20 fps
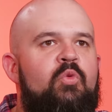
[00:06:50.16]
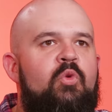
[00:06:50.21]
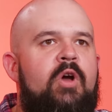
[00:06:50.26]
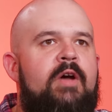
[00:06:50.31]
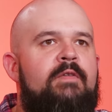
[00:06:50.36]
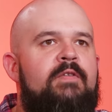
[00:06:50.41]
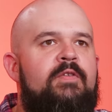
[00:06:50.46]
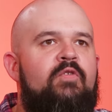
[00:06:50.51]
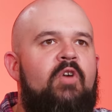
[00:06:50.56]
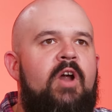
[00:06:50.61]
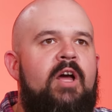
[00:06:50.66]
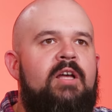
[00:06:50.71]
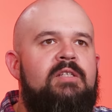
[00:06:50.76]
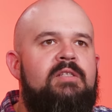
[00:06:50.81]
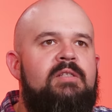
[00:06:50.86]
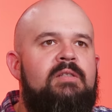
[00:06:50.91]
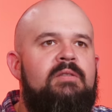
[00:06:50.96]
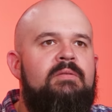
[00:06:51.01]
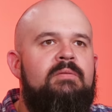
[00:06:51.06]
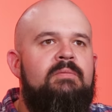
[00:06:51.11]
We don't have any fries?
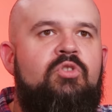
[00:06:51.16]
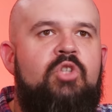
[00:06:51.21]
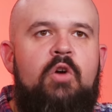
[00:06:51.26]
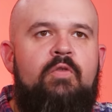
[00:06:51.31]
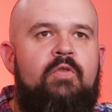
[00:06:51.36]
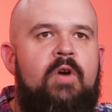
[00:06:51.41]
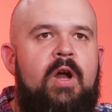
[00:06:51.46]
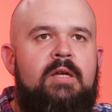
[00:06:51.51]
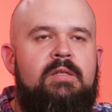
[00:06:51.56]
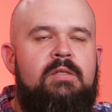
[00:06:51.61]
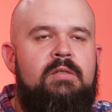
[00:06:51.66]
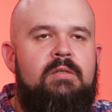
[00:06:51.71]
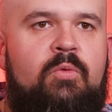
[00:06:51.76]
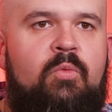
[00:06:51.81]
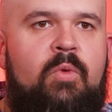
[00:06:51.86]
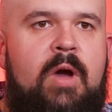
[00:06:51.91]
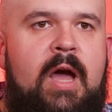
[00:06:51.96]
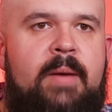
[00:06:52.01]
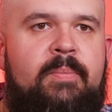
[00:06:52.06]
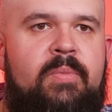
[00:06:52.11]
No fries?
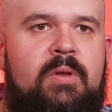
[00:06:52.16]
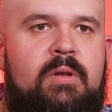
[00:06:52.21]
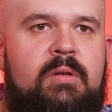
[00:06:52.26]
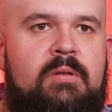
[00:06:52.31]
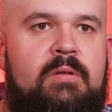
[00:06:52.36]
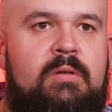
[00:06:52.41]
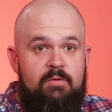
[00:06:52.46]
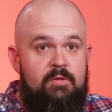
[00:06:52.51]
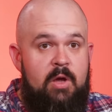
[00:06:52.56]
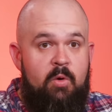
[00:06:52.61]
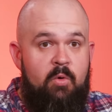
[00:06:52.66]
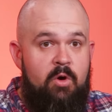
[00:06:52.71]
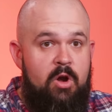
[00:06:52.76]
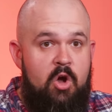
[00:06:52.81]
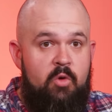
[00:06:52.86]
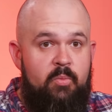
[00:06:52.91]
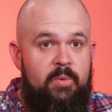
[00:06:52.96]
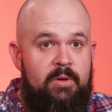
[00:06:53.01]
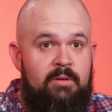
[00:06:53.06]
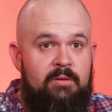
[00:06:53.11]
What happened? They weren't
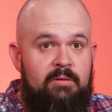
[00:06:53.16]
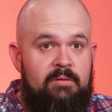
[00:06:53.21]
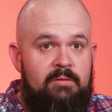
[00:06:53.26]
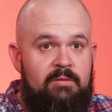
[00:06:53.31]
open?